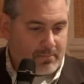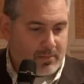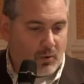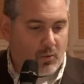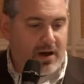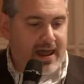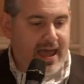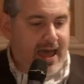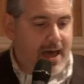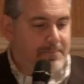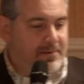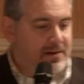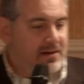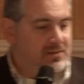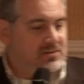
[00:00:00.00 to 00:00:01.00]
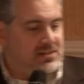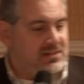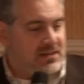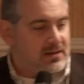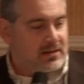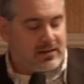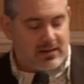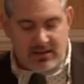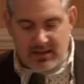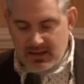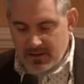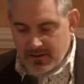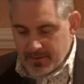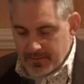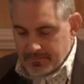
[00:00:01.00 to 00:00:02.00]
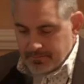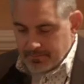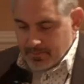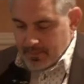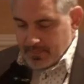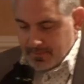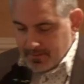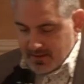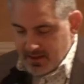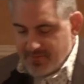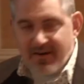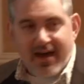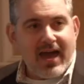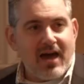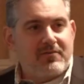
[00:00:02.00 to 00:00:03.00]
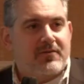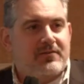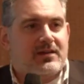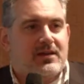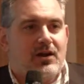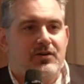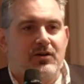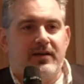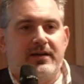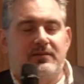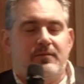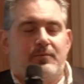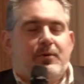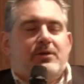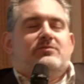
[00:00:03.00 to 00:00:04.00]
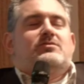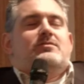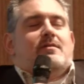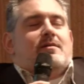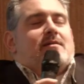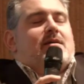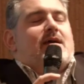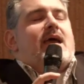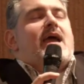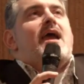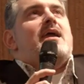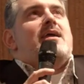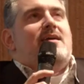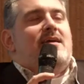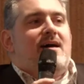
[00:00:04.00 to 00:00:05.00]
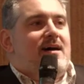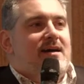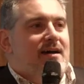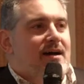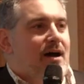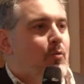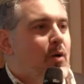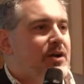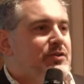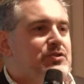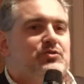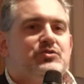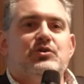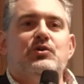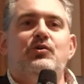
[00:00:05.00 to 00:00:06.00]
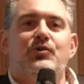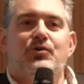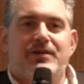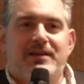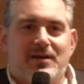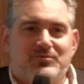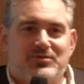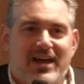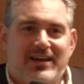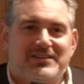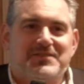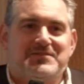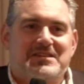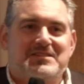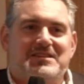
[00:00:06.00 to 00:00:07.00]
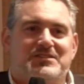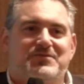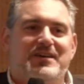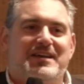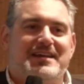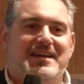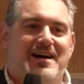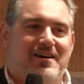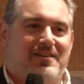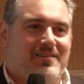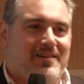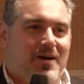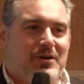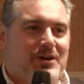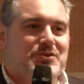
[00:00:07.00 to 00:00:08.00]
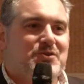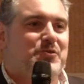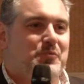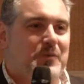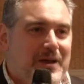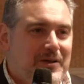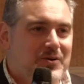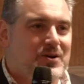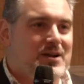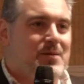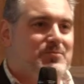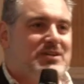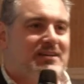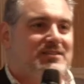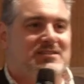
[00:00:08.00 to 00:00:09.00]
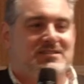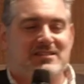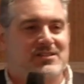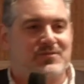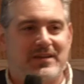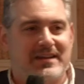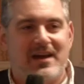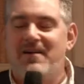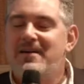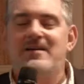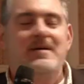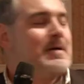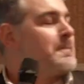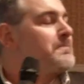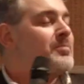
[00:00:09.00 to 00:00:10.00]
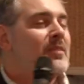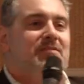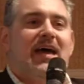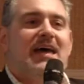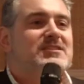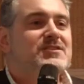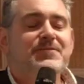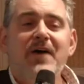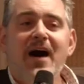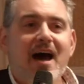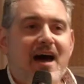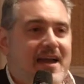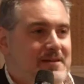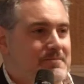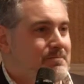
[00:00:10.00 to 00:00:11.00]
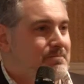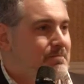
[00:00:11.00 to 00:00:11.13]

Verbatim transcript: What happens if I have a, you know, you're like, but hey, I, I want to do two learning objectives in this video. I want to do three learning objectives in this video. That's fine.